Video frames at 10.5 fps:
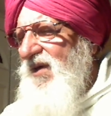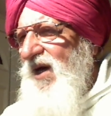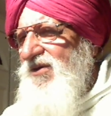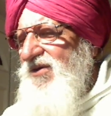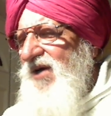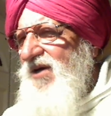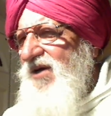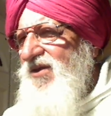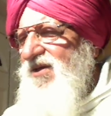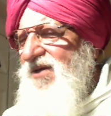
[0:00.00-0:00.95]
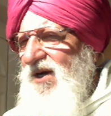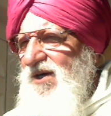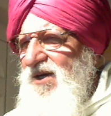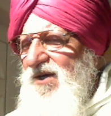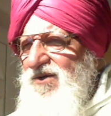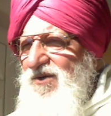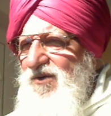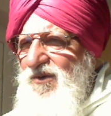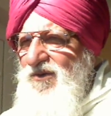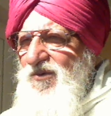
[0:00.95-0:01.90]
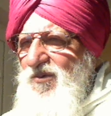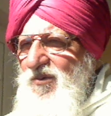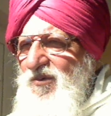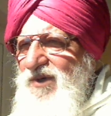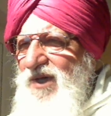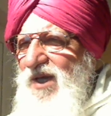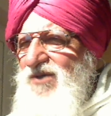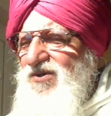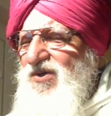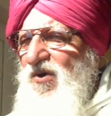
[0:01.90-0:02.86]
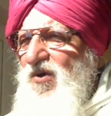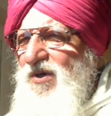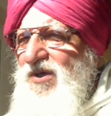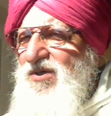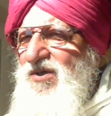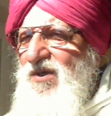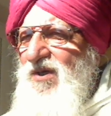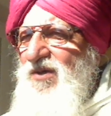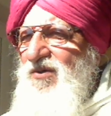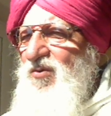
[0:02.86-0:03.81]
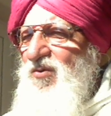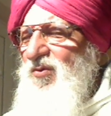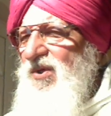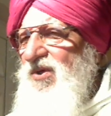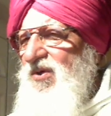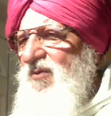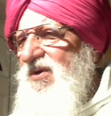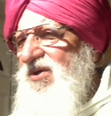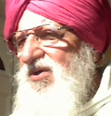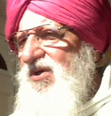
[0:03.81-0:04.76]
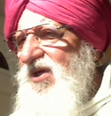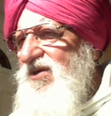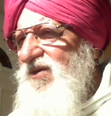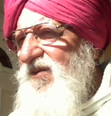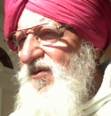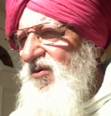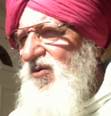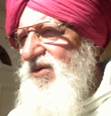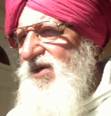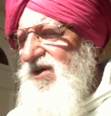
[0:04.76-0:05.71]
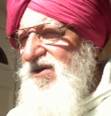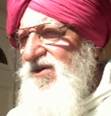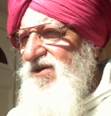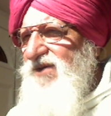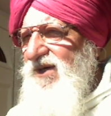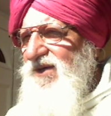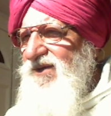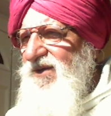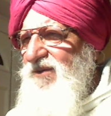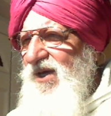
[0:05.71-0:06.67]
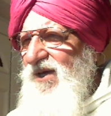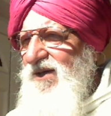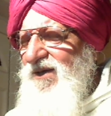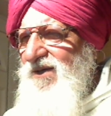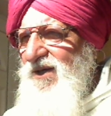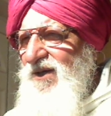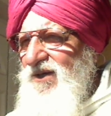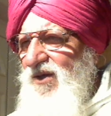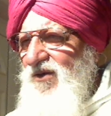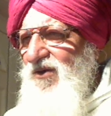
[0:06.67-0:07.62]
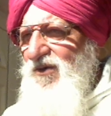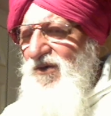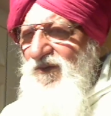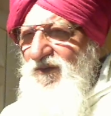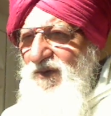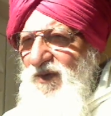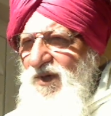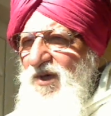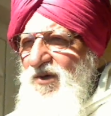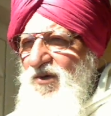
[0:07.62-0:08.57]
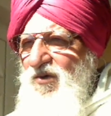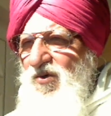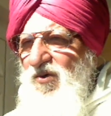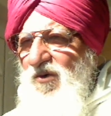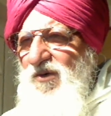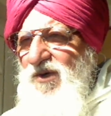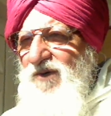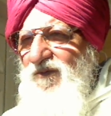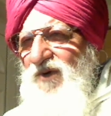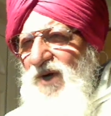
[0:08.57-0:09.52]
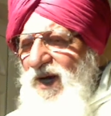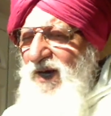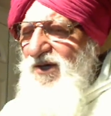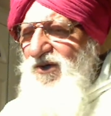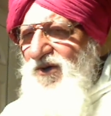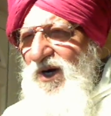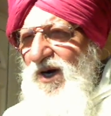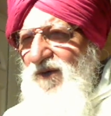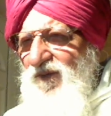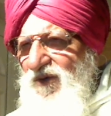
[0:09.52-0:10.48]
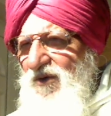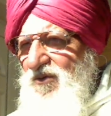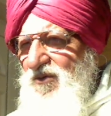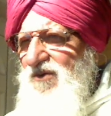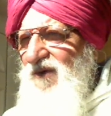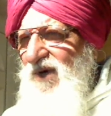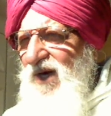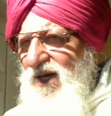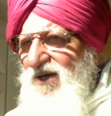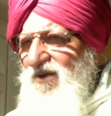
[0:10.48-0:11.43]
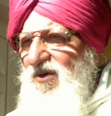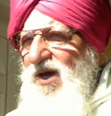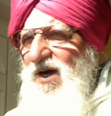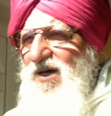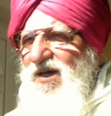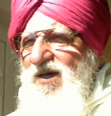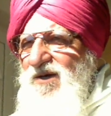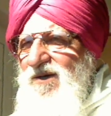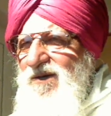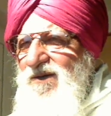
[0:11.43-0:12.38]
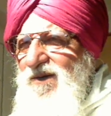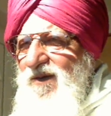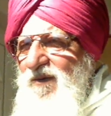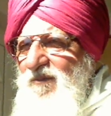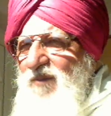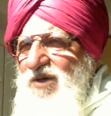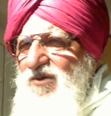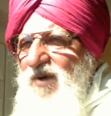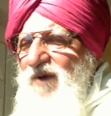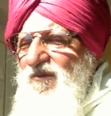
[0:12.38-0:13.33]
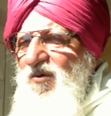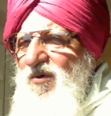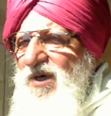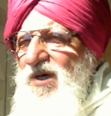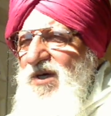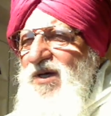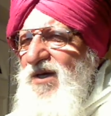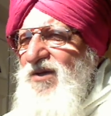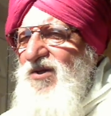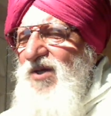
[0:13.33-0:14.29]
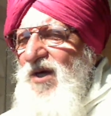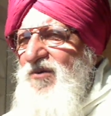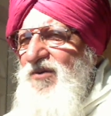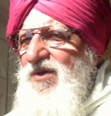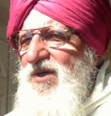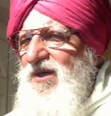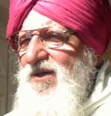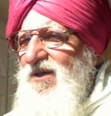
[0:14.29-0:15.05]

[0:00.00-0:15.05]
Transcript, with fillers: I sent these articles, you know, to King's College, to the universities, to journals and other things. No, no, no. You don't, we like your uh, views, we like the article, but you have no degree in theology.